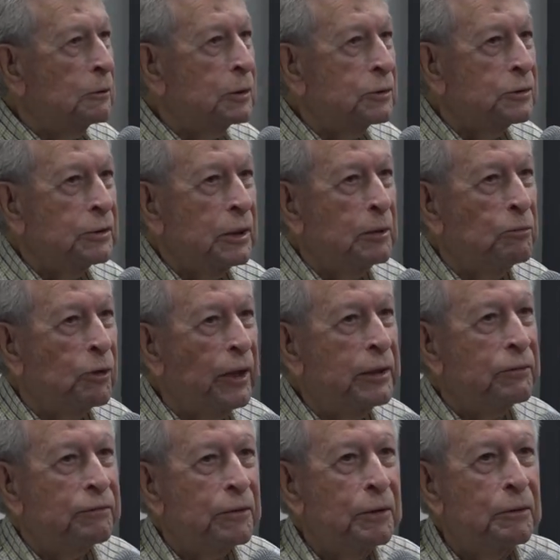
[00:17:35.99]
was a
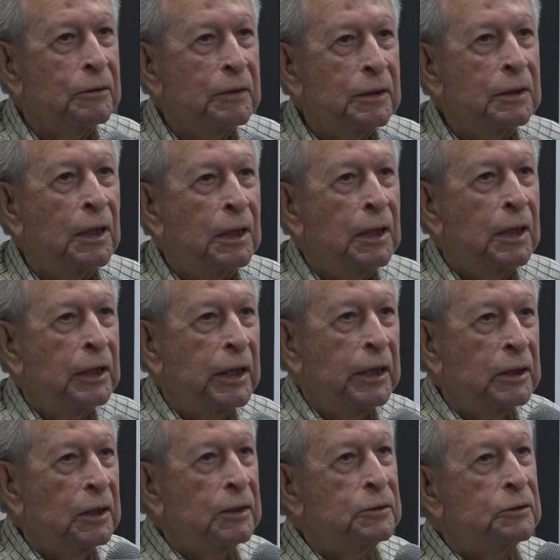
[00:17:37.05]
breakthrough in
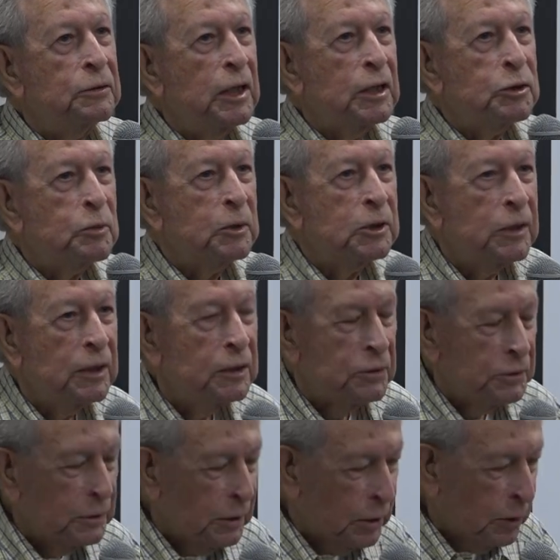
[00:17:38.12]
inland
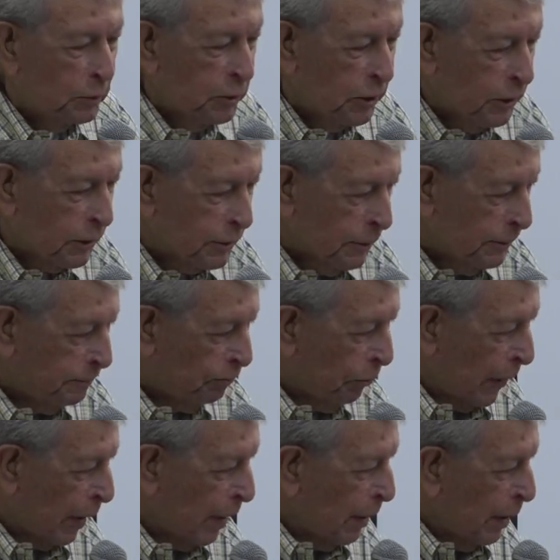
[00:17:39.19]
transportation in America,
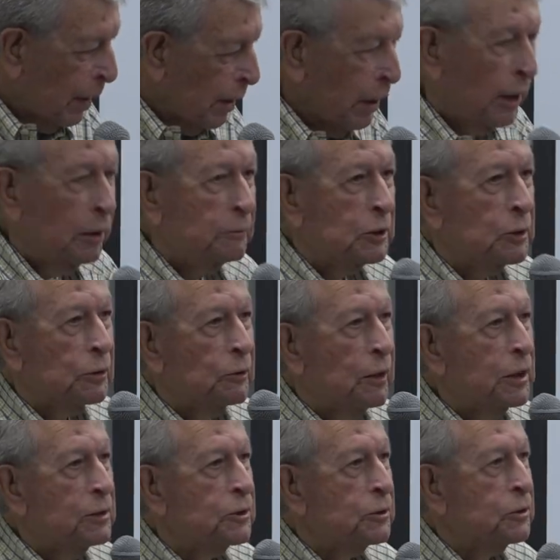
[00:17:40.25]
and it was a
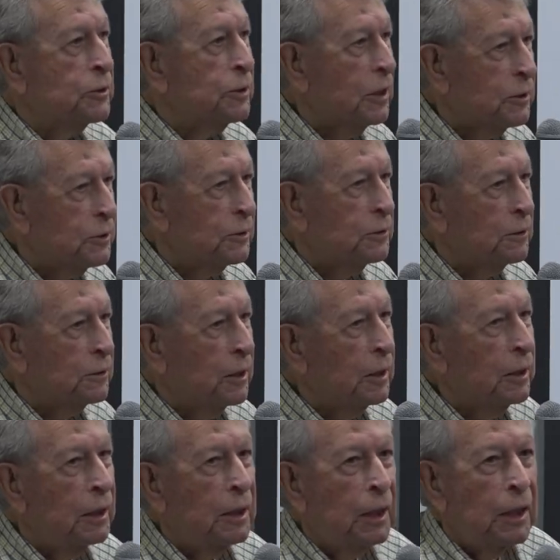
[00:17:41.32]
great success story.